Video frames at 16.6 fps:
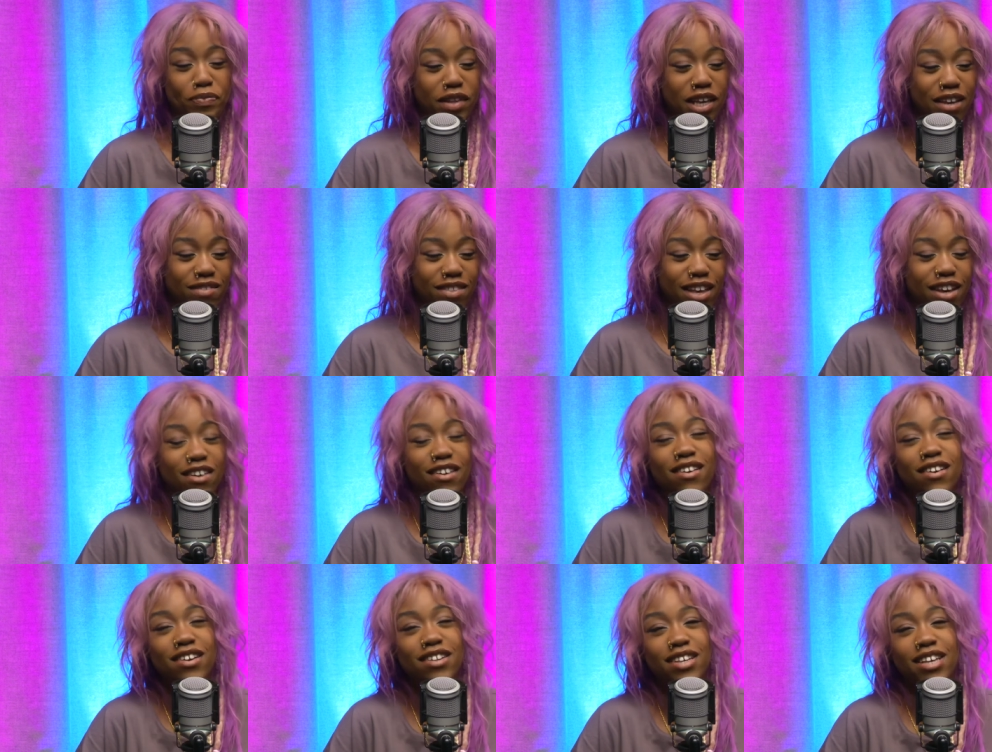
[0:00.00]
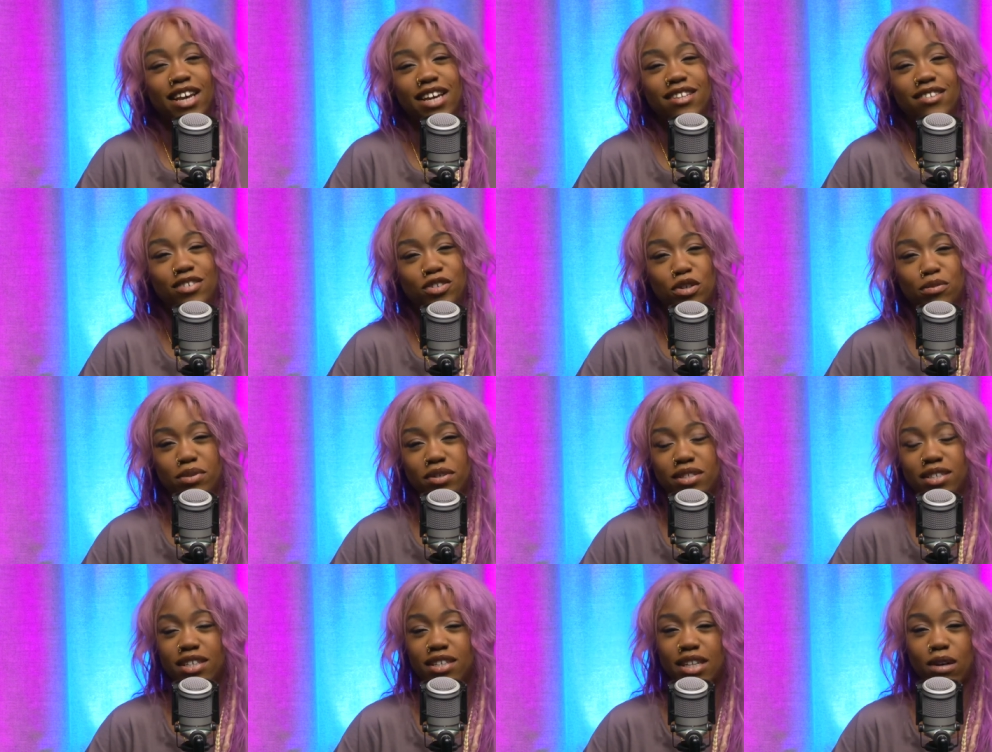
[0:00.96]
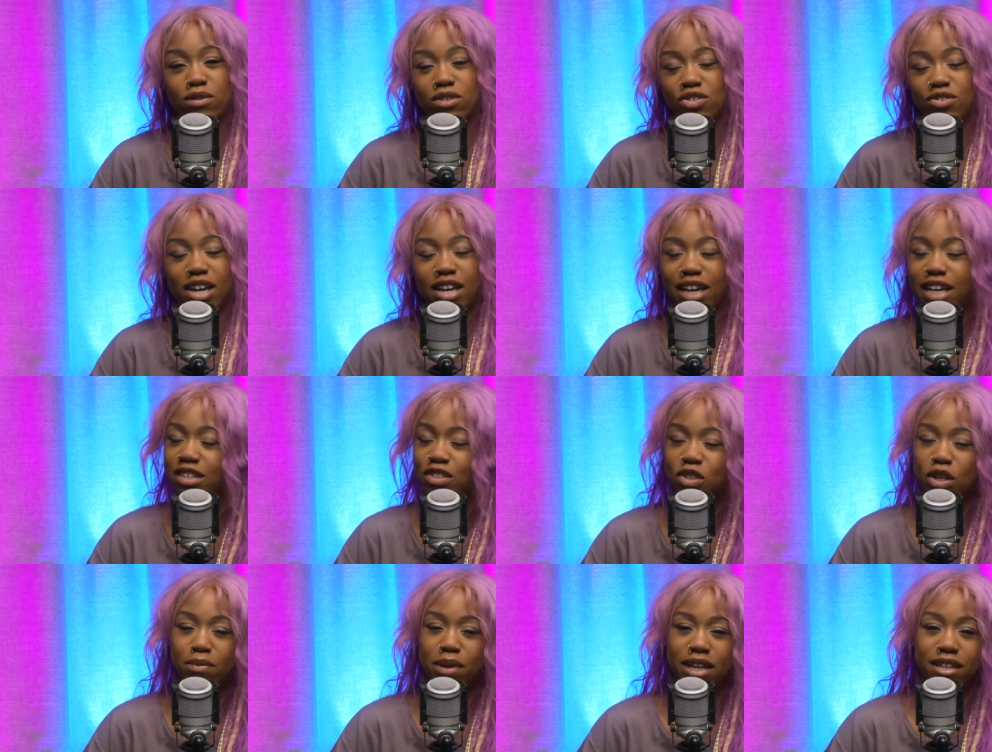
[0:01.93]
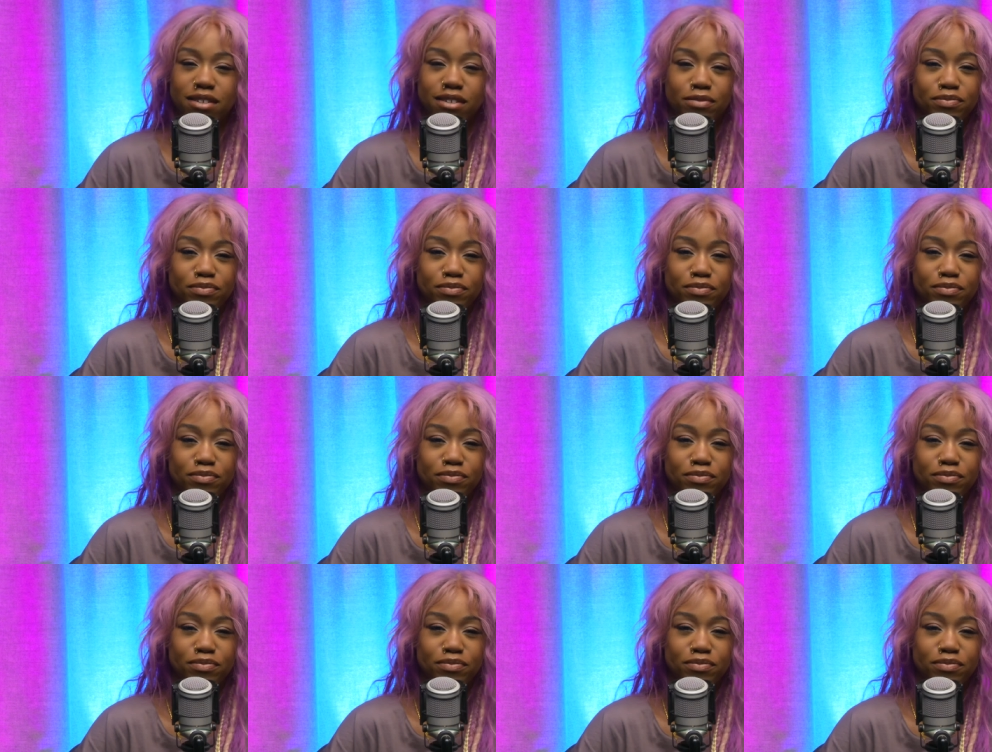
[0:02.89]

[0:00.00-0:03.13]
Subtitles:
if they can't get into your pussy, they'll just try and get into your mind.